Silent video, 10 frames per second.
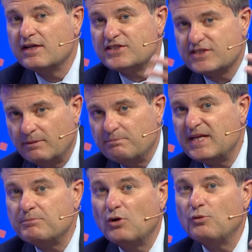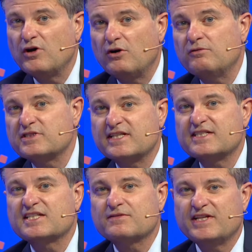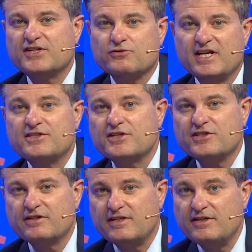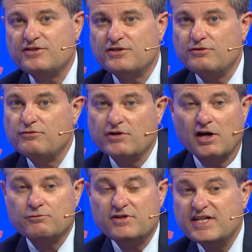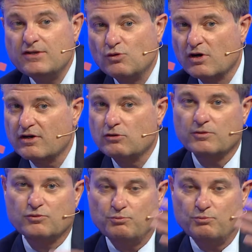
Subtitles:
some people will successfully transition into non-routine work or